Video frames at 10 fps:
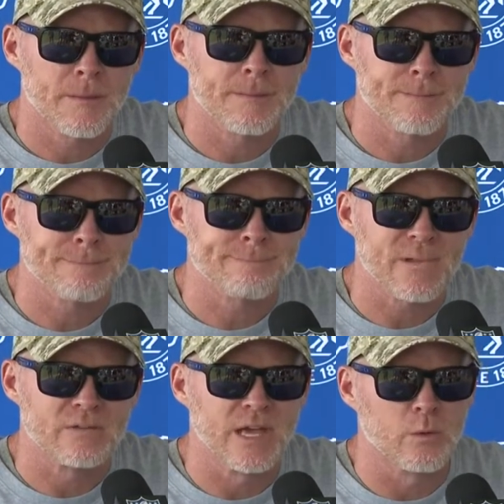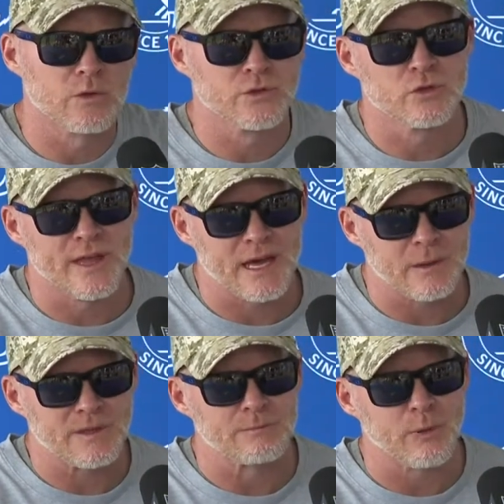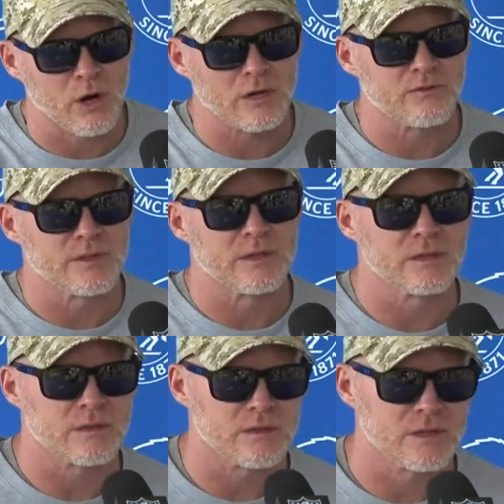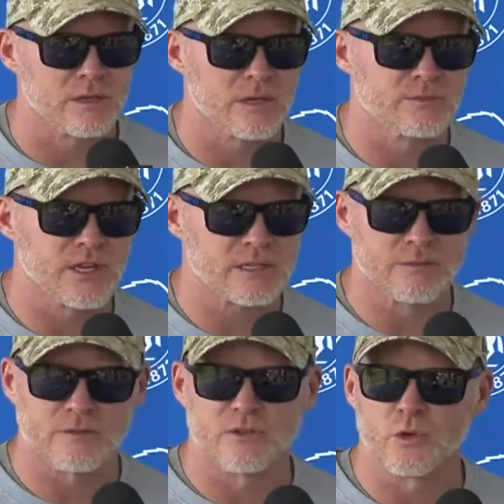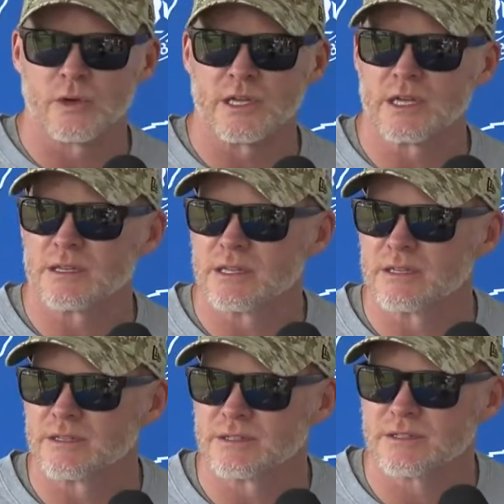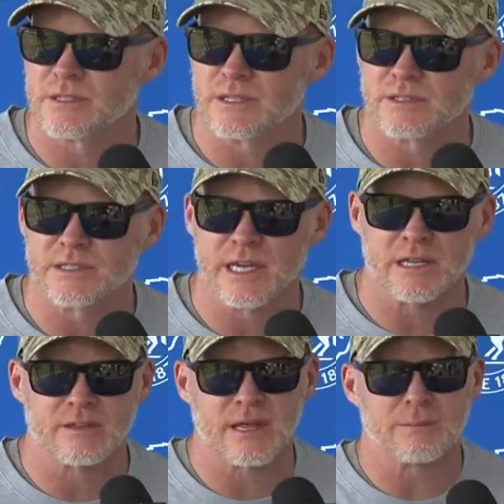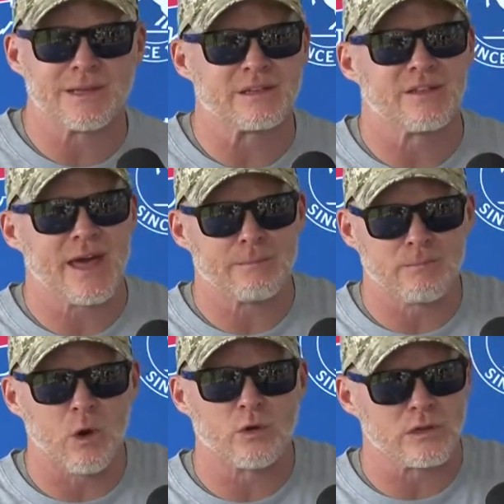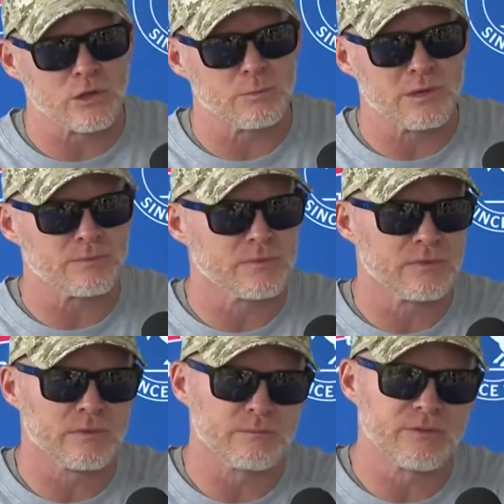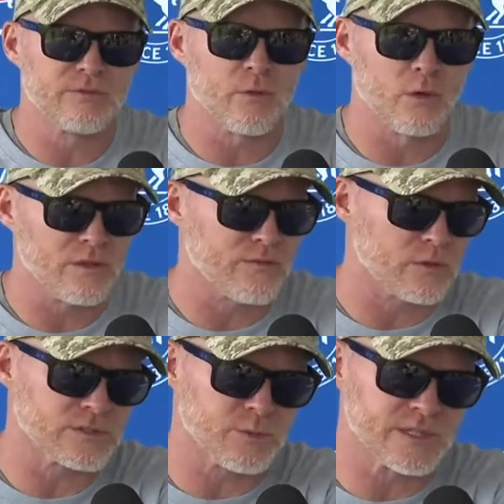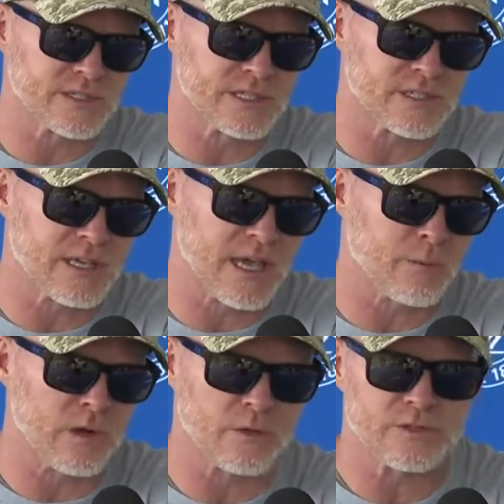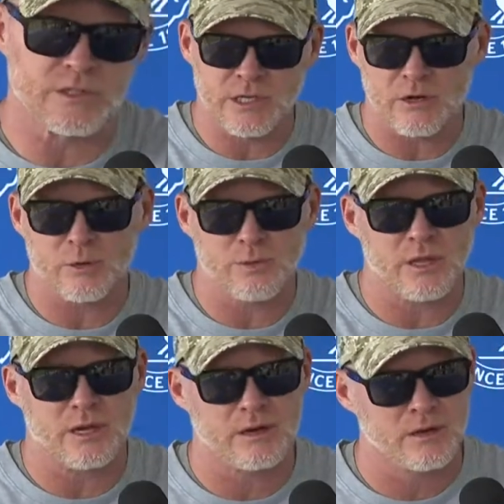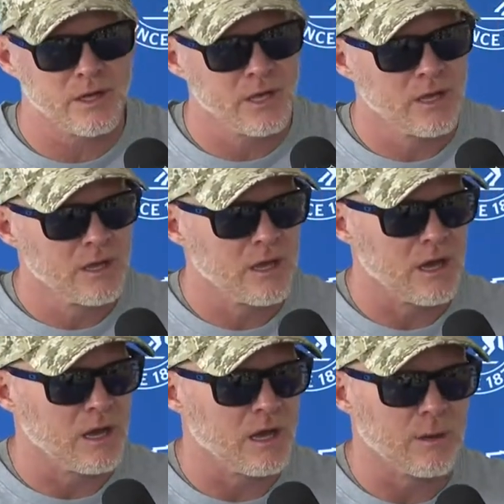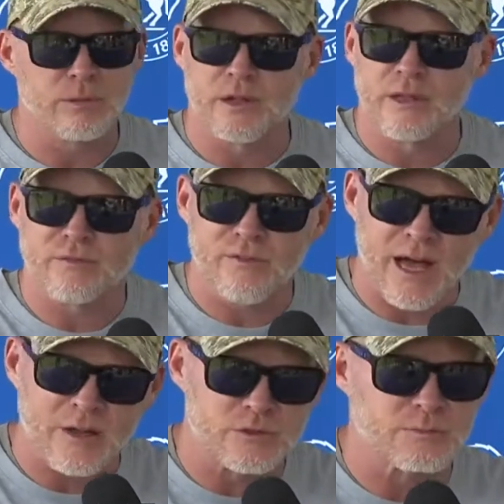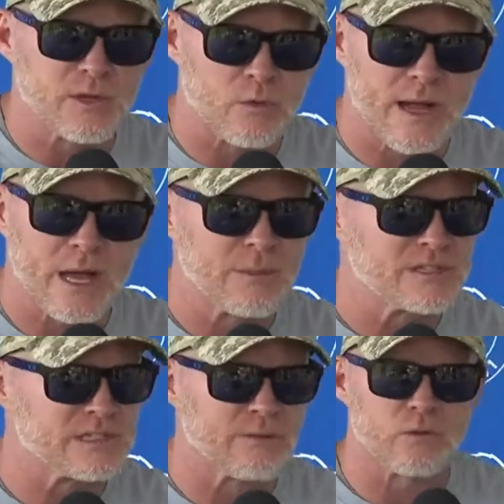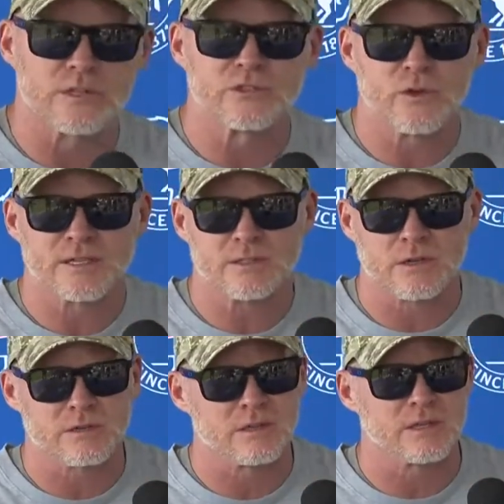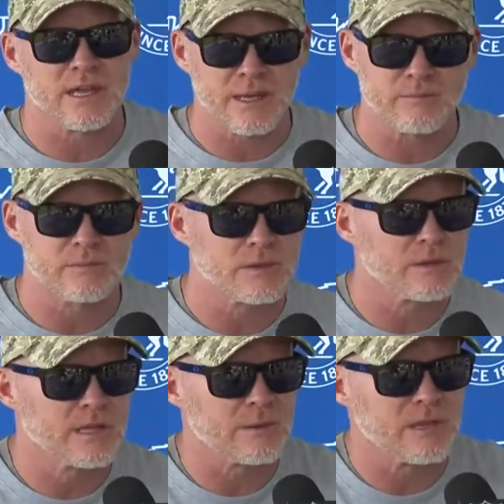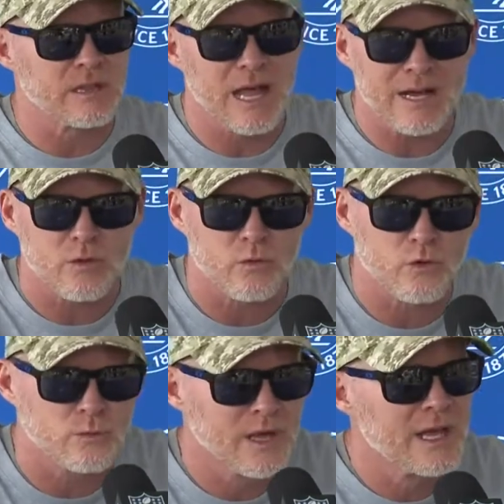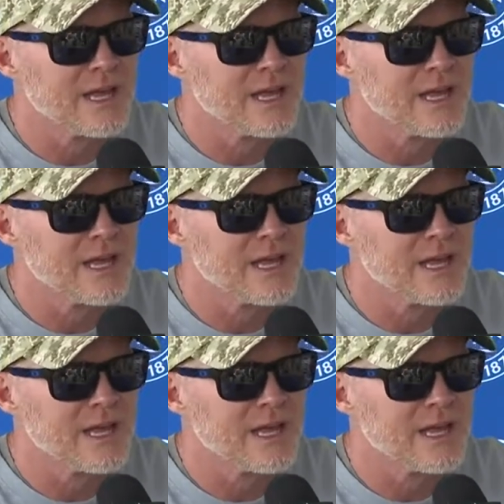to the younger guys? Yeah, we'll do that. I mean, part of the the objective of doing it is is getting them into that mode a little bit before the first preseason game, whether younger player. Uh, a player like Vaughn, who's been around, but he's never really dressed in, in the game game day locker room